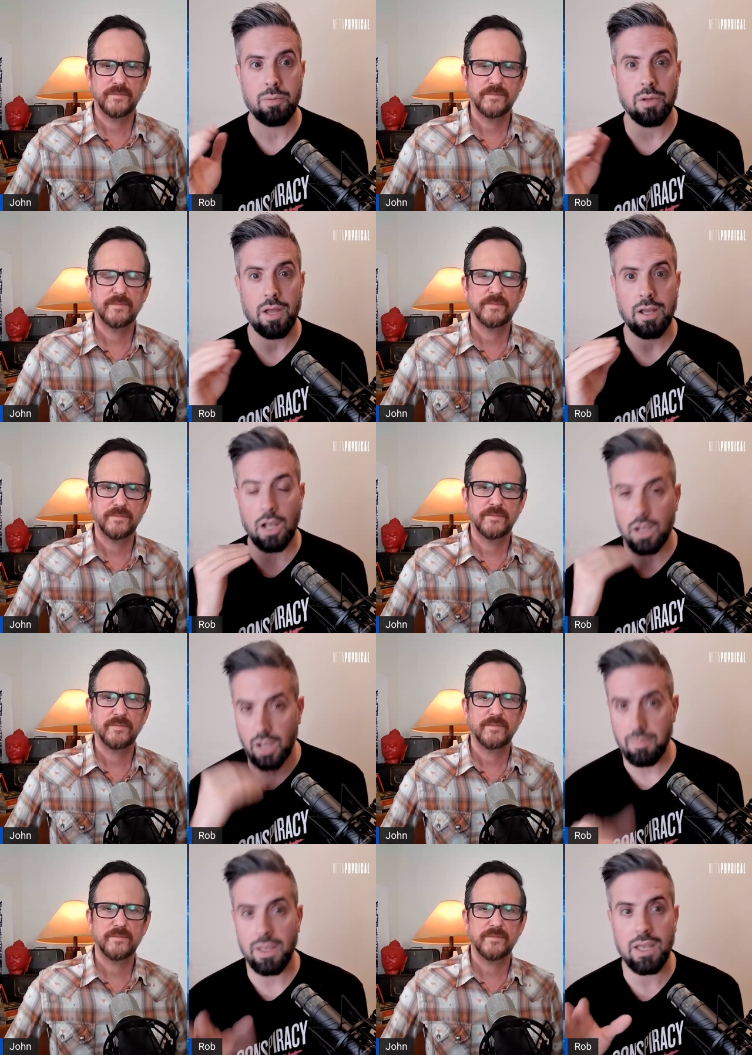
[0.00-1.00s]
Speaker 1: like
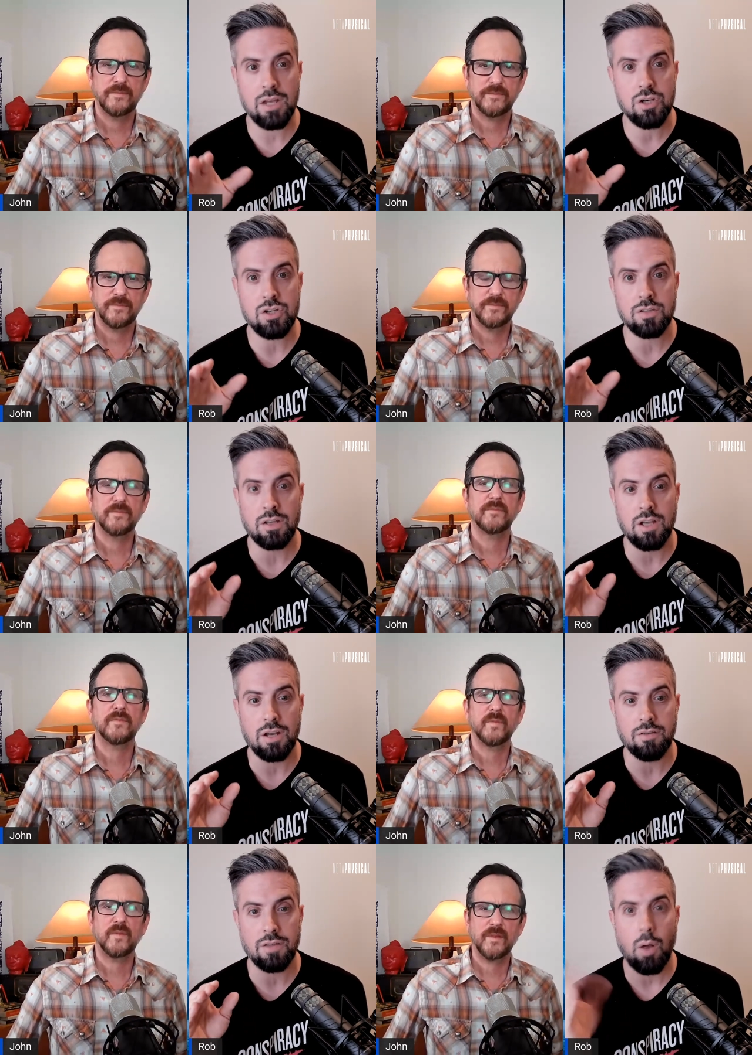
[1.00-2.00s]
coming in just to kind of
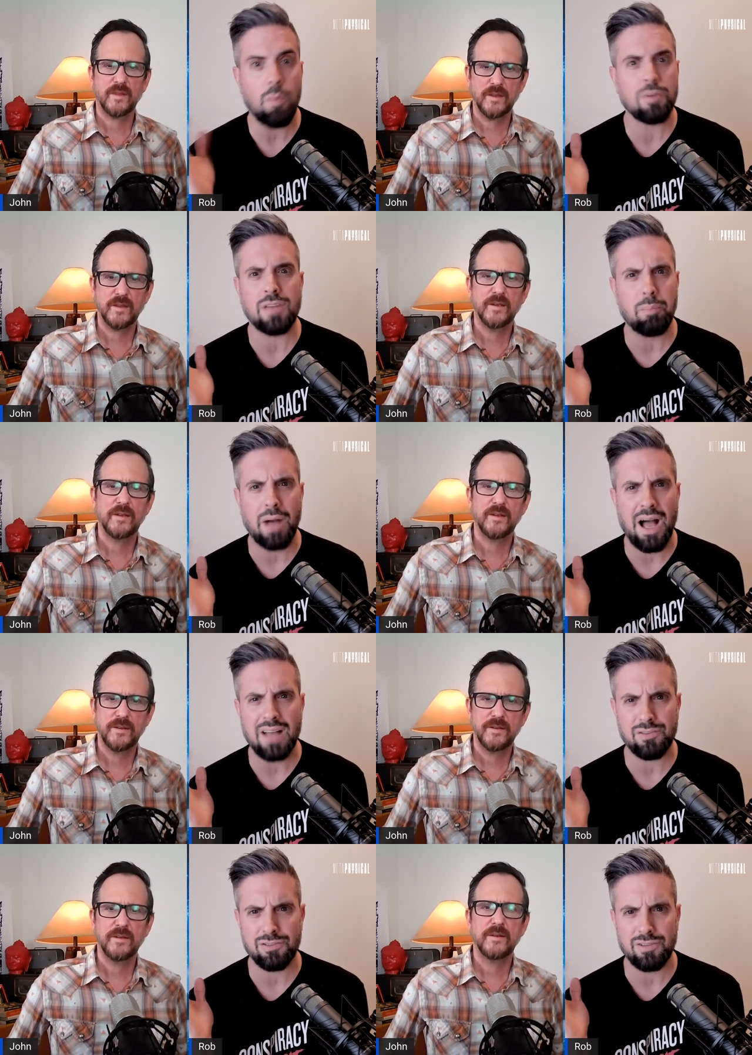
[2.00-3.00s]
like almost like bots
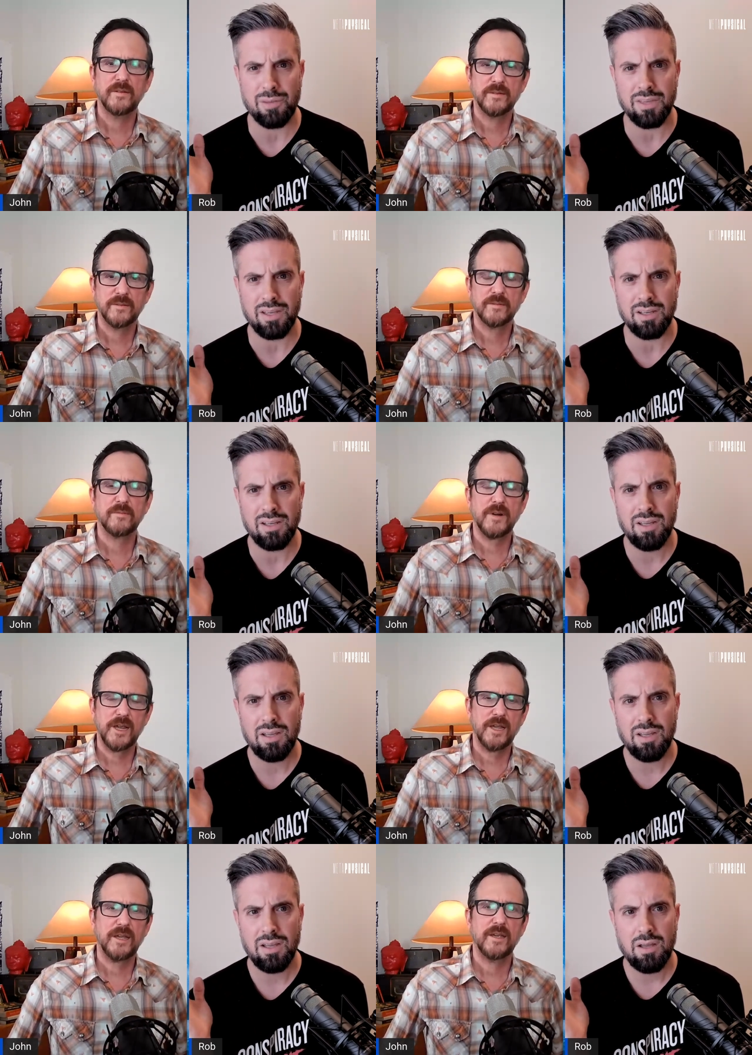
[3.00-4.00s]
or something
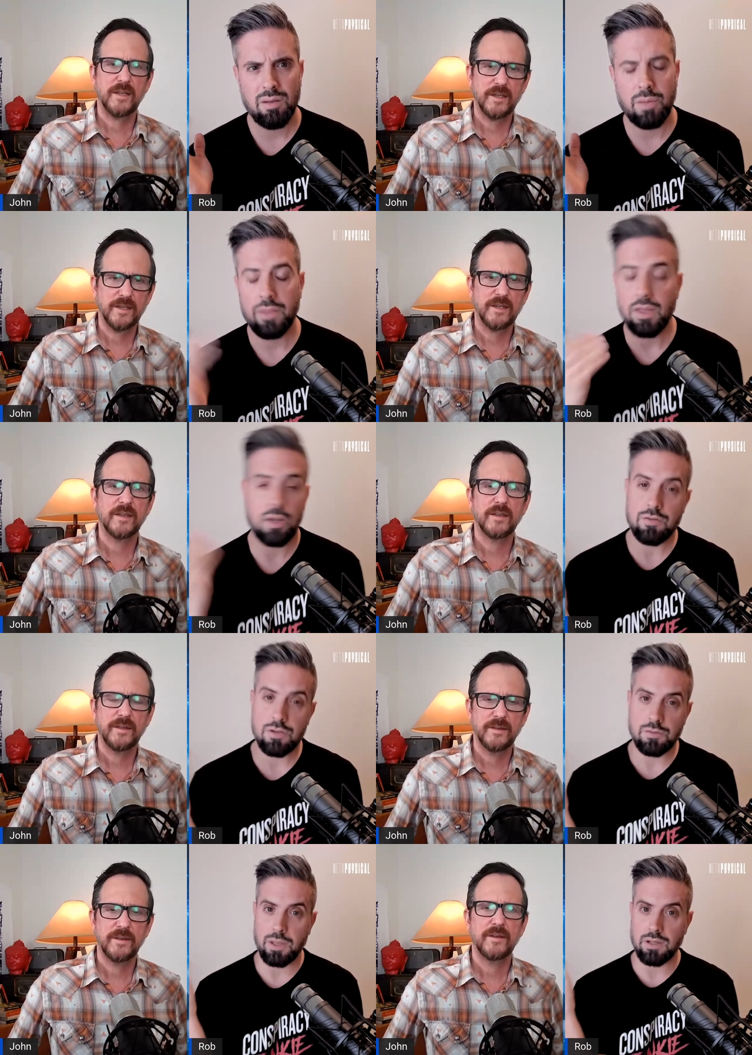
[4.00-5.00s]
right but they could have
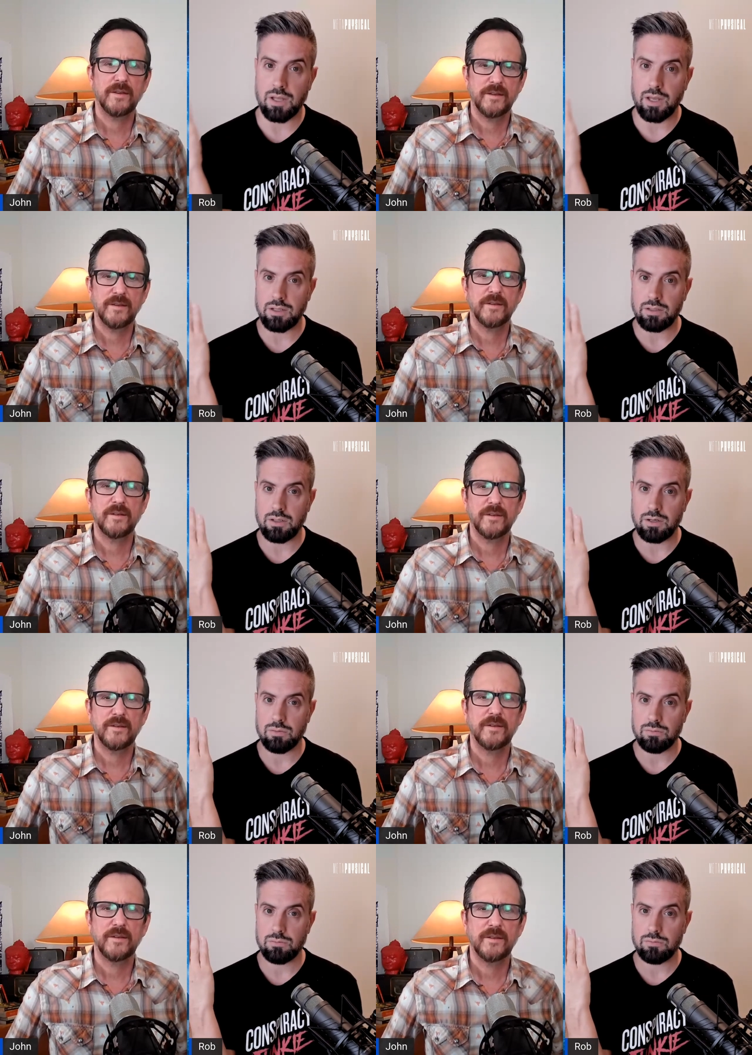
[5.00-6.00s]
just been like you know
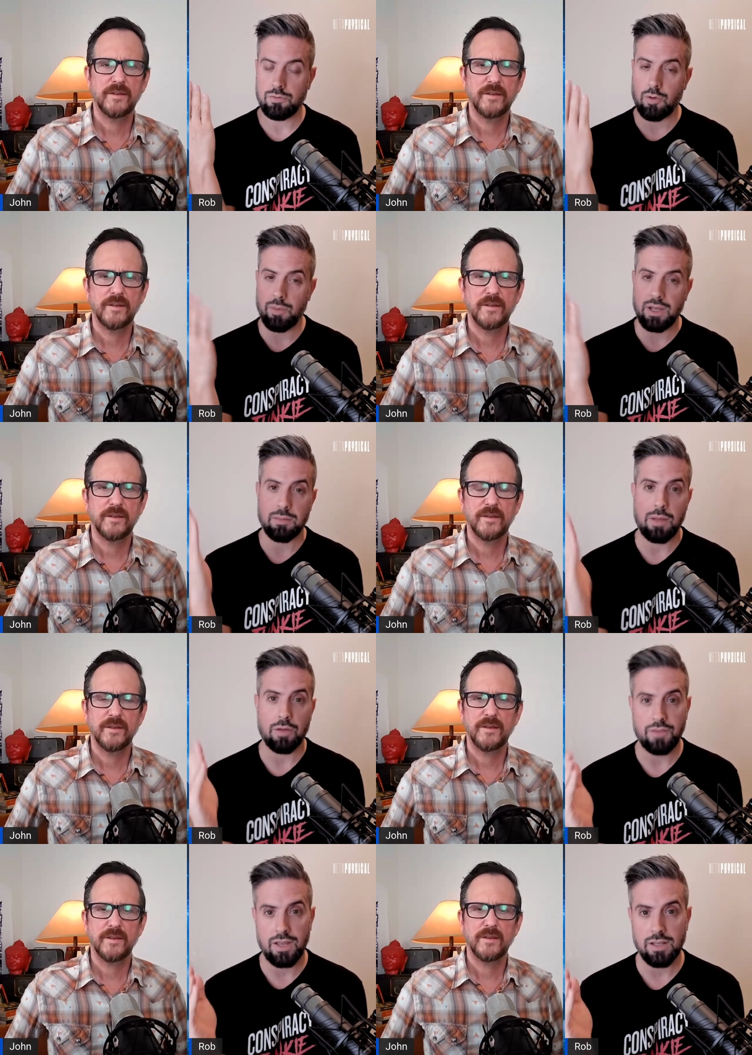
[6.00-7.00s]
foaming at the mouth
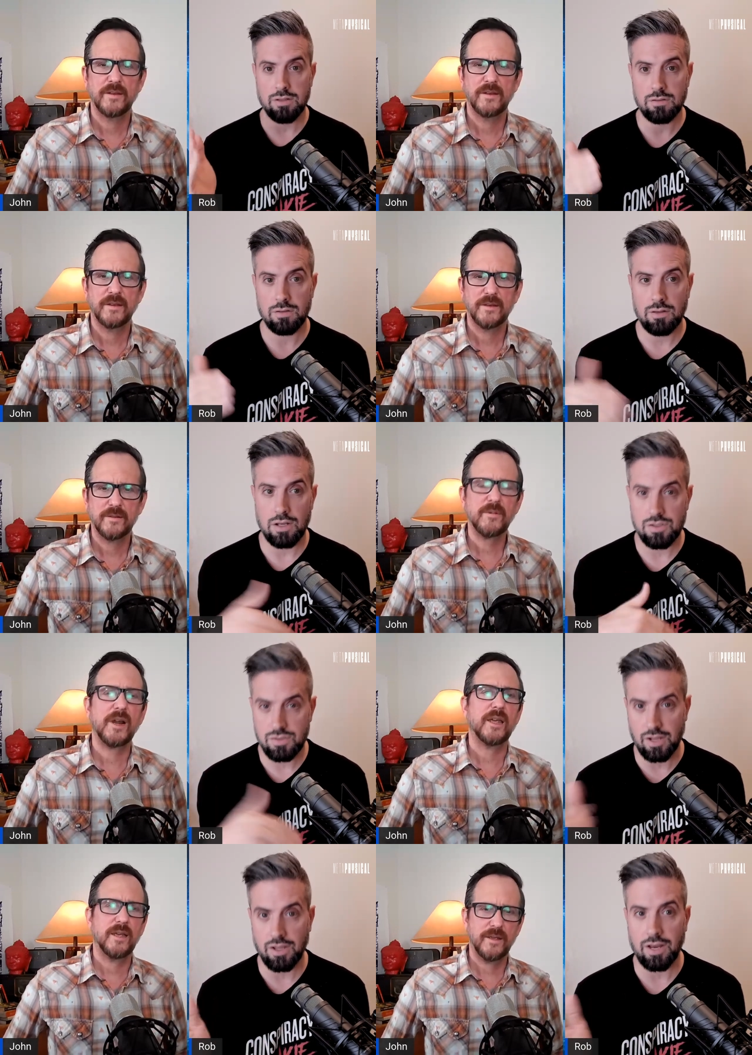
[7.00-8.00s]
fans that's right.
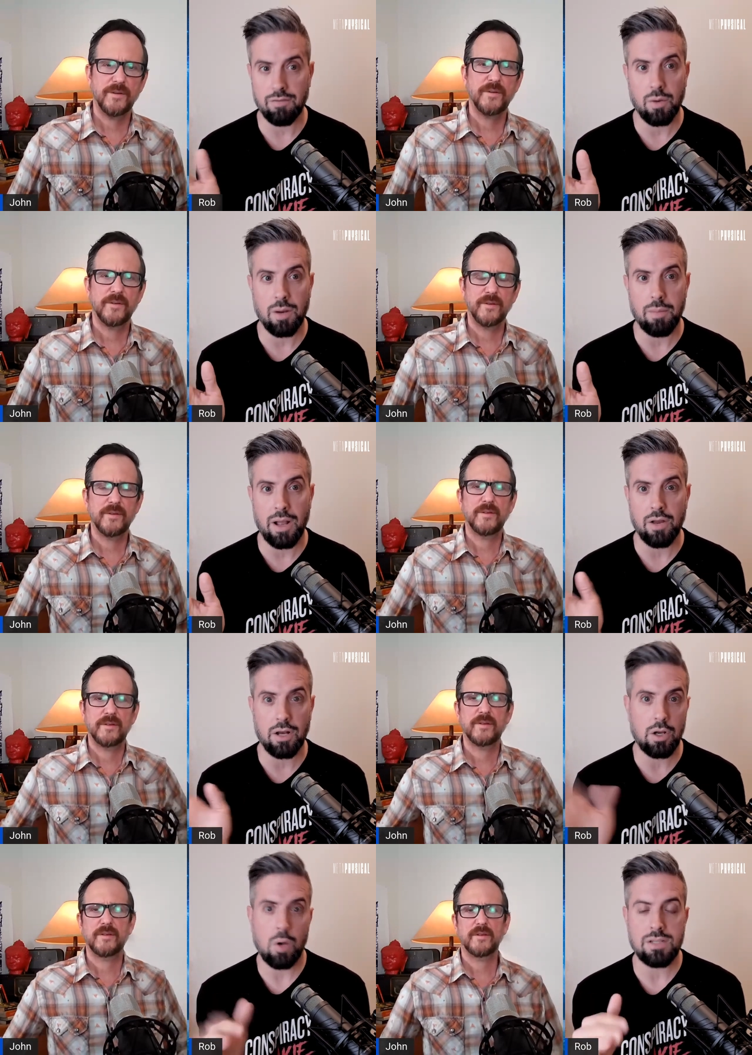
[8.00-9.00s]
telling everyone about it.
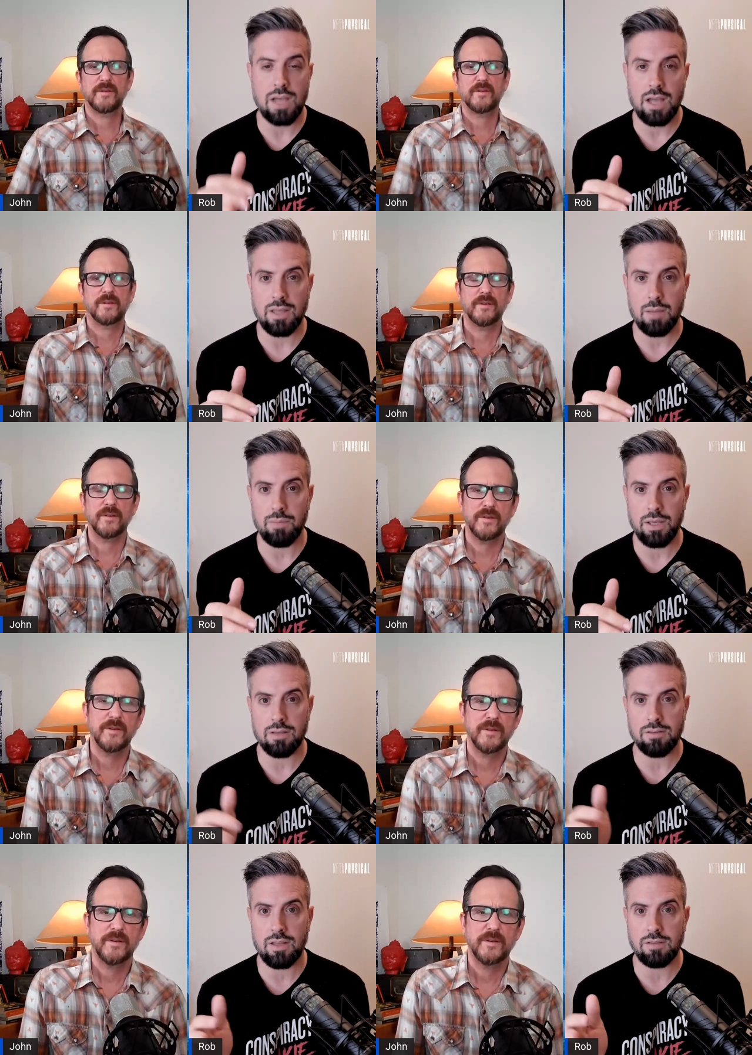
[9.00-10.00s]
Go attack them because
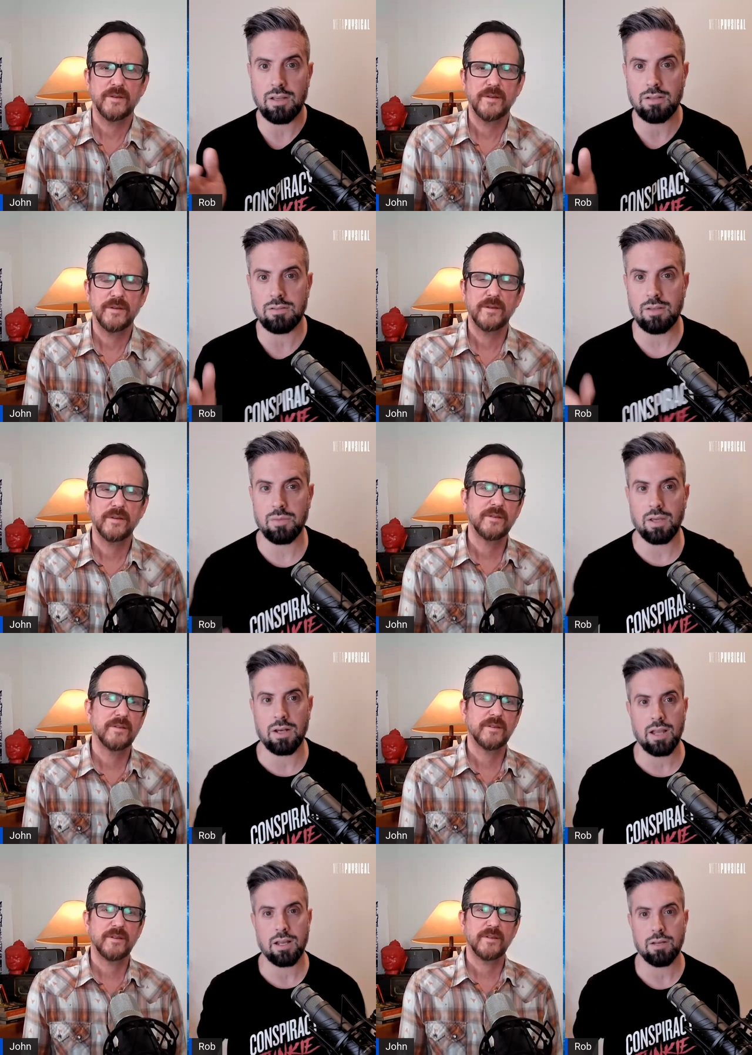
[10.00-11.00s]
they said something
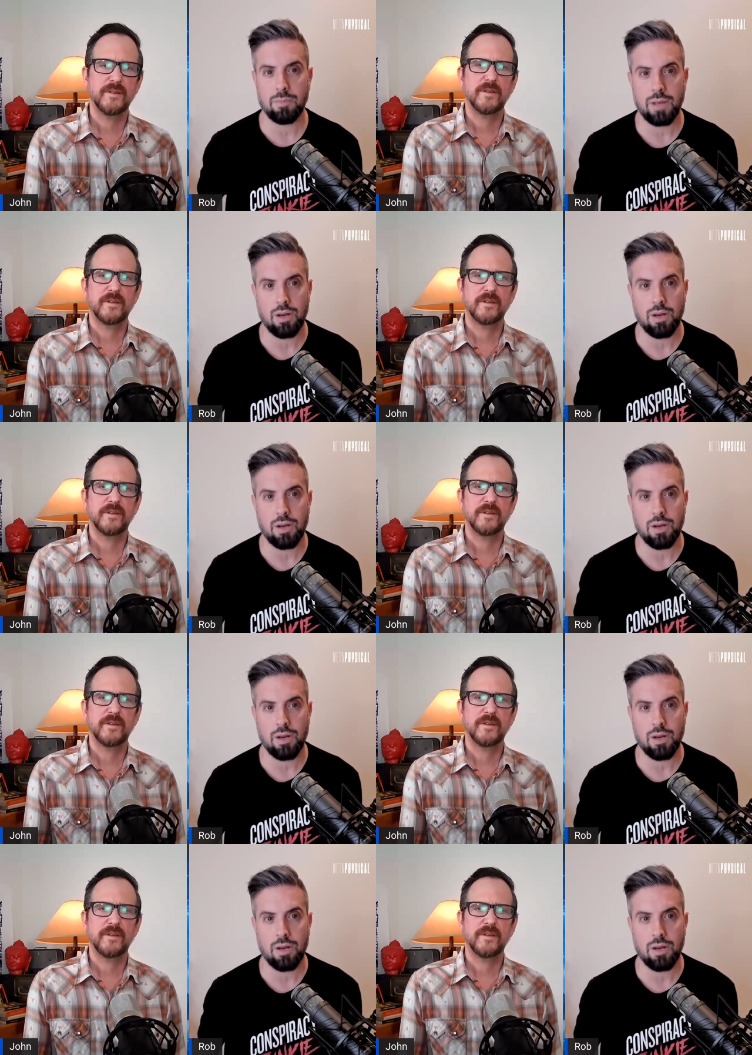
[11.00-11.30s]
negative about